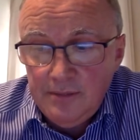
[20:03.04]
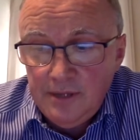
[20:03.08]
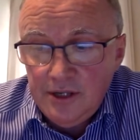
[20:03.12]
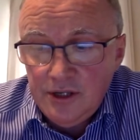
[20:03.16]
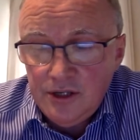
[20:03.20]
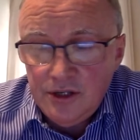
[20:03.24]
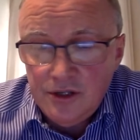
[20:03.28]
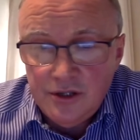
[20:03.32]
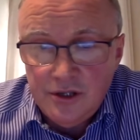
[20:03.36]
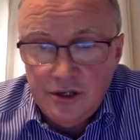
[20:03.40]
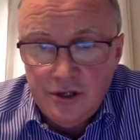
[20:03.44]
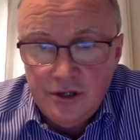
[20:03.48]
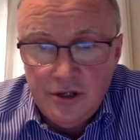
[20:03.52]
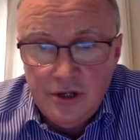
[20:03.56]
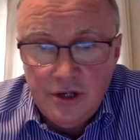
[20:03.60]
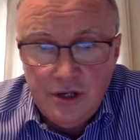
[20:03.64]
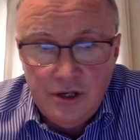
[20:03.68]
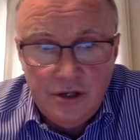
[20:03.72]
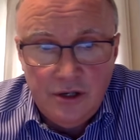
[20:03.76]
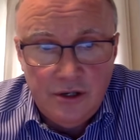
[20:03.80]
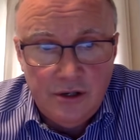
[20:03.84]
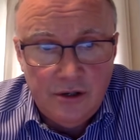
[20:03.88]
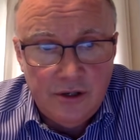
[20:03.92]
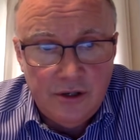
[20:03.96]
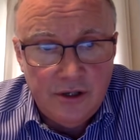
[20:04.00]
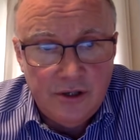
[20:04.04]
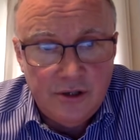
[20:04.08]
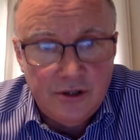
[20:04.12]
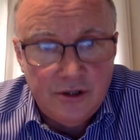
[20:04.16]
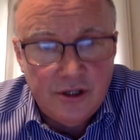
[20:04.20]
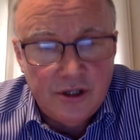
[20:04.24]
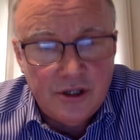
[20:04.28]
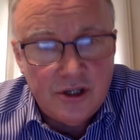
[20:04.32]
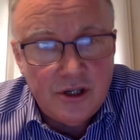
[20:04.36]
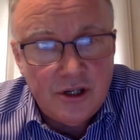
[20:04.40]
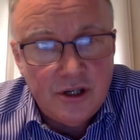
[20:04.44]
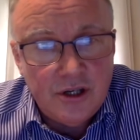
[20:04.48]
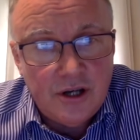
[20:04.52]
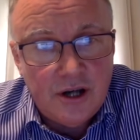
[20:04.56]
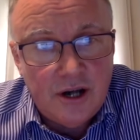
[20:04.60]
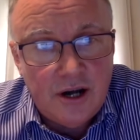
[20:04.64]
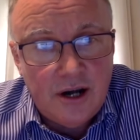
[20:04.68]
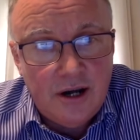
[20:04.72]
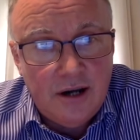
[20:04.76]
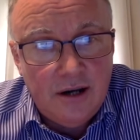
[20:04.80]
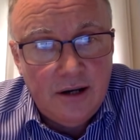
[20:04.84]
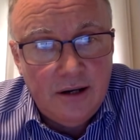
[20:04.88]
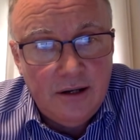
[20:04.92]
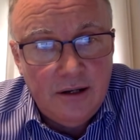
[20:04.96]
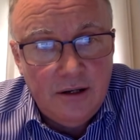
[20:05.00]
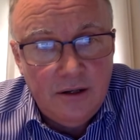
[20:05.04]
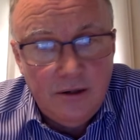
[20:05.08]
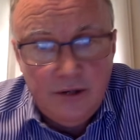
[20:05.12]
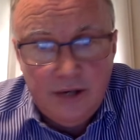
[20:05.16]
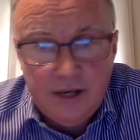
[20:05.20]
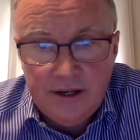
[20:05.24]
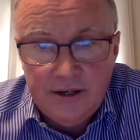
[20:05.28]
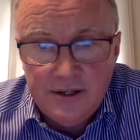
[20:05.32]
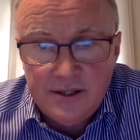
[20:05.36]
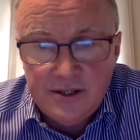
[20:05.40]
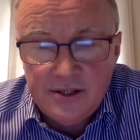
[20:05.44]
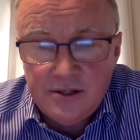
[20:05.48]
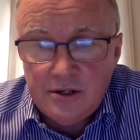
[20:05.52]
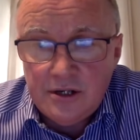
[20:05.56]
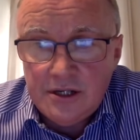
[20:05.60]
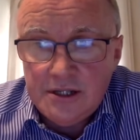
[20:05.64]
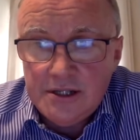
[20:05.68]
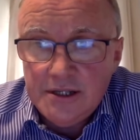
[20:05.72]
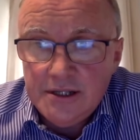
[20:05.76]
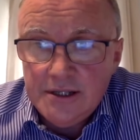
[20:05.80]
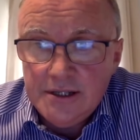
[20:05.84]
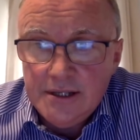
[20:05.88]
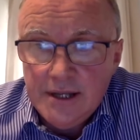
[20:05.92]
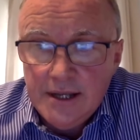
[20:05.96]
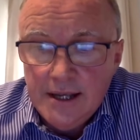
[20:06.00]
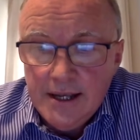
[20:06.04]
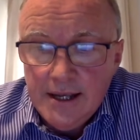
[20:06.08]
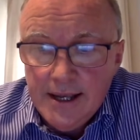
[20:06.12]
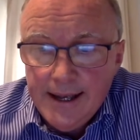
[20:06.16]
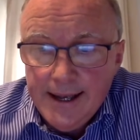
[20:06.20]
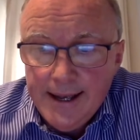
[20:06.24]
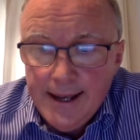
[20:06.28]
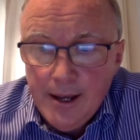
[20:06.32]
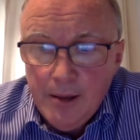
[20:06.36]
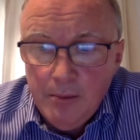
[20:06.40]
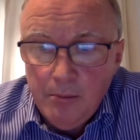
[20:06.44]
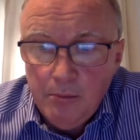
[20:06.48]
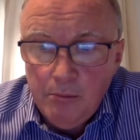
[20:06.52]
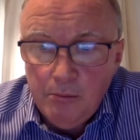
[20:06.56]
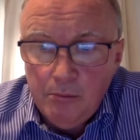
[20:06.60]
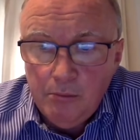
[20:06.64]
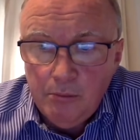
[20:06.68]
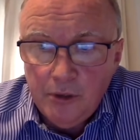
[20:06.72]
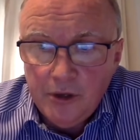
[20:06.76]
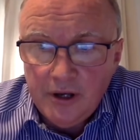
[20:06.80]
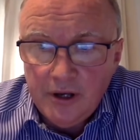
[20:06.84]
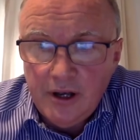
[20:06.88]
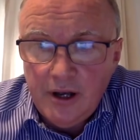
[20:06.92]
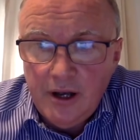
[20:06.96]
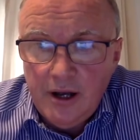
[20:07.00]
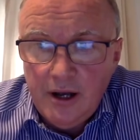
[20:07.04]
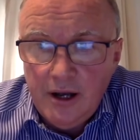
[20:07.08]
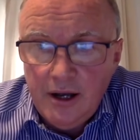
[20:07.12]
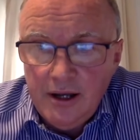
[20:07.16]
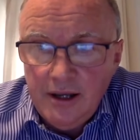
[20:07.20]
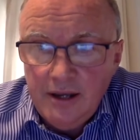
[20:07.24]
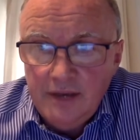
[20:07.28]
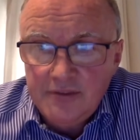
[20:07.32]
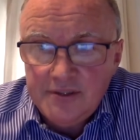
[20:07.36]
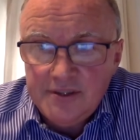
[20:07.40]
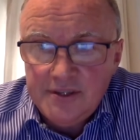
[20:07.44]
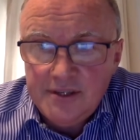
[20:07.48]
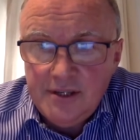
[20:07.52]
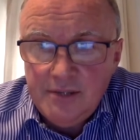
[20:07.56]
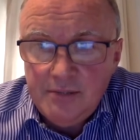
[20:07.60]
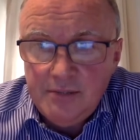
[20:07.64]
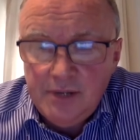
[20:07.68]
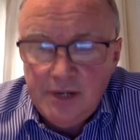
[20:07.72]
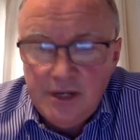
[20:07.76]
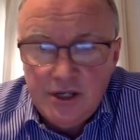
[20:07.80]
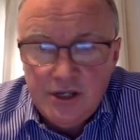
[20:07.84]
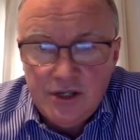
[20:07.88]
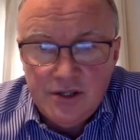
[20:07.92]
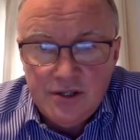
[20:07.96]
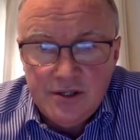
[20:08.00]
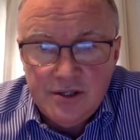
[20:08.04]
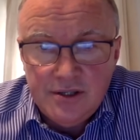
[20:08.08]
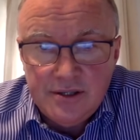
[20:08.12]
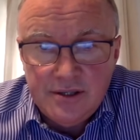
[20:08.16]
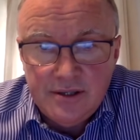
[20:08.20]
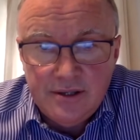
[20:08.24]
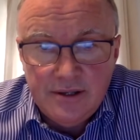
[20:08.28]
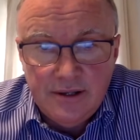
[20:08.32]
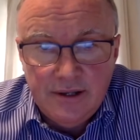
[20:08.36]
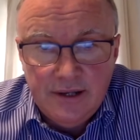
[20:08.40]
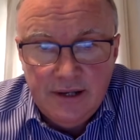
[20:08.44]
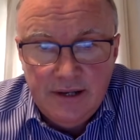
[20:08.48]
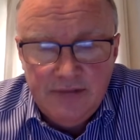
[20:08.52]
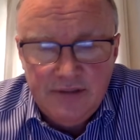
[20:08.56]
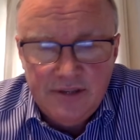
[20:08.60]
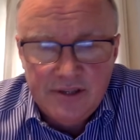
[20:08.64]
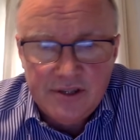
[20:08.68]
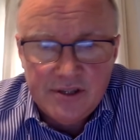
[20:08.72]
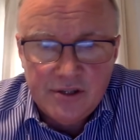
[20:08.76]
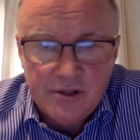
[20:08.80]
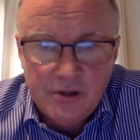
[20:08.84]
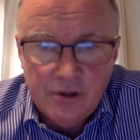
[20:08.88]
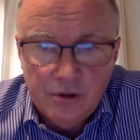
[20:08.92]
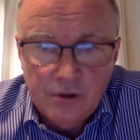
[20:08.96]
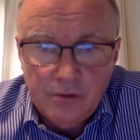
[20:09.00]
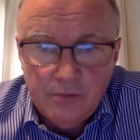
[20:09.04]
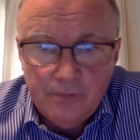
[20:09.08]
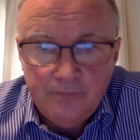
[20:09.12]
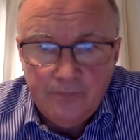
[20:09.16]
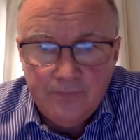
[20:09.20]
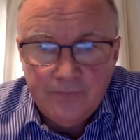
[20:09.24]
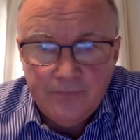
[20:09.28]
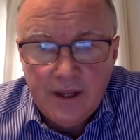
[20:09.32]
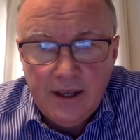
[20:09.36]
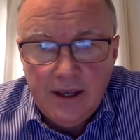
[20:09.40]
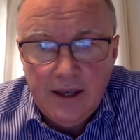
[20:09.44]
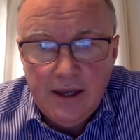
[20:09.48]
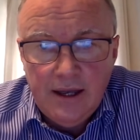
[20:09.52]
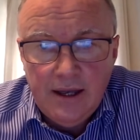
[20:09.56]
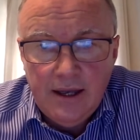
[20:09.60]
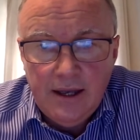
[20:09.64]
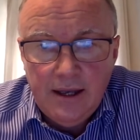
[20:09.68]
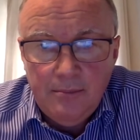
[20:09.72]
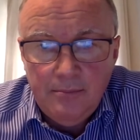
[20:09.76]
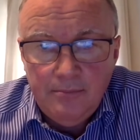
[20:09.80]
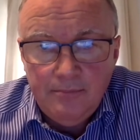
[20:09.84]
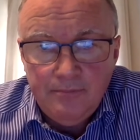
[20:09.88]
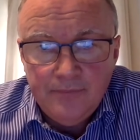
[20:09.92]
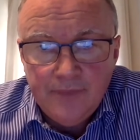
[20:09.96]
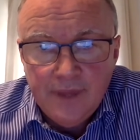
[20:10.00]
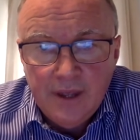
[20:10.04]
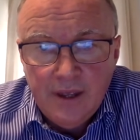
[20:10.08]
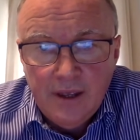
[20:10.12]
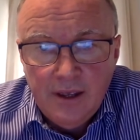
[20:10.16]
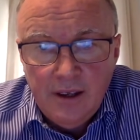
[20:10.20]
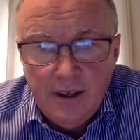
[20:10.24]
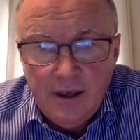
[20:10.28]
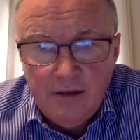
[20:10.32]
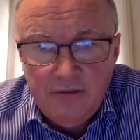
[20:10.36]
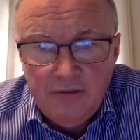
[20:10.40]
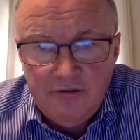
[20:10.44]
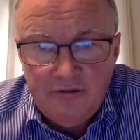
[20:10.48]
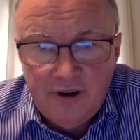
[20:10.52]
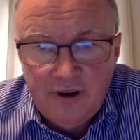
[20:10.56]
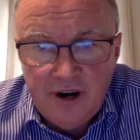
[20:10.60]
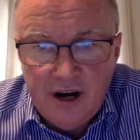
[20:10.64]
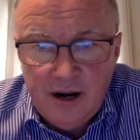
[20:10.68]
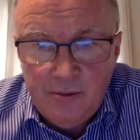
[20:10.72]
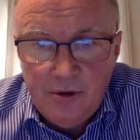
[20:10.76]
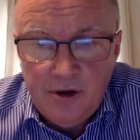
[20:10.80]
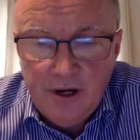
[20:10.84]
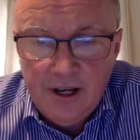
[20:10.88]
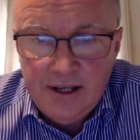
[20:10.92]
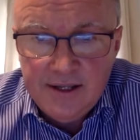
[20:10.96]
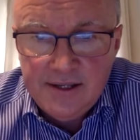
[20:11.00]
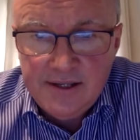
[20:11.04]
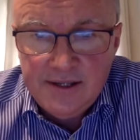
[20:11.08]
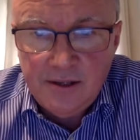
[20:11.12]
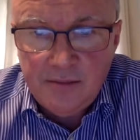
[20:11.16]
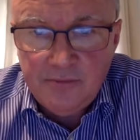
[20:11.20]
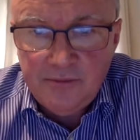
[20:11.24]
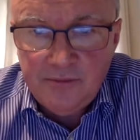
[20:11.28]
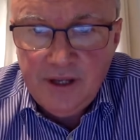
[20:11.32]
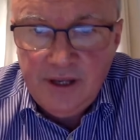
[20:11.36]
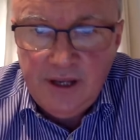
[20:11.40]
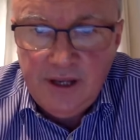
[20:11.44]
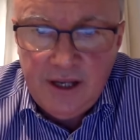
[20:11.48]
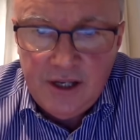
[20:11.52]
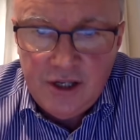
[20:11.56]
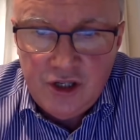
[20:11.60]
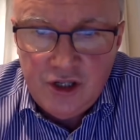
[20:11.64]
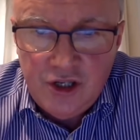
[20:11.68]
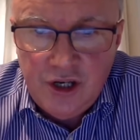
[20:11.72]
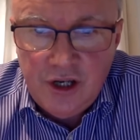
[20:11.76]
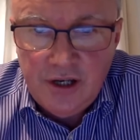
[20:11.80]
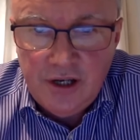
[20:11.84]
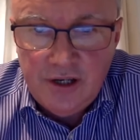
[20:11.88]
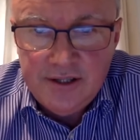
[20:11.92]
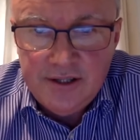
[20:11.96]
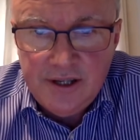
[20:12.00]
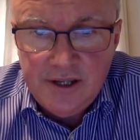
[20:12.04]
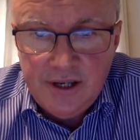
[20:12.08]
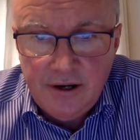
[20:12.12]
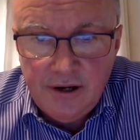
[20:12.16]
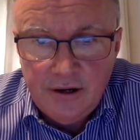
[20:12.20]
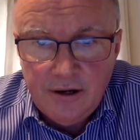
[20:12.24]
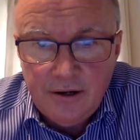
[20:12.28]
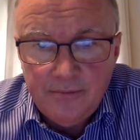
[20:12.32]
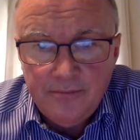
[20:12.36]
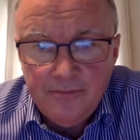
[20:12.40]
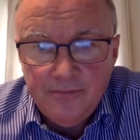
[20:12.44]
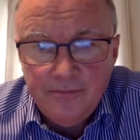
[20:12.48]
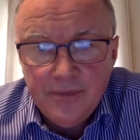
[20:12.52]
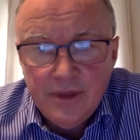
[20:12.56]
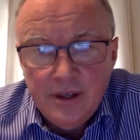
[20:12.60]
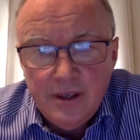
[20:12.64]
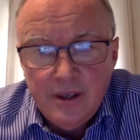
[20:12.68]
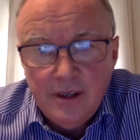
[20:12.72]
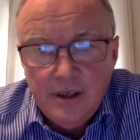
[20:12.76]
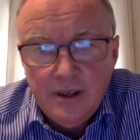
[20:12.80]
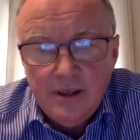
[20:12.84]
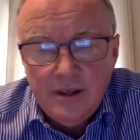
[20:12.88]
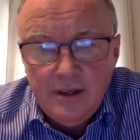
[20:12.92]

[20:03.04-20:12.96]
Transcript: you mentioned in, in your introduction, Carl, you get it sorted. But I have seen patients leave this go. Um, a farmer has something itchy on his ear.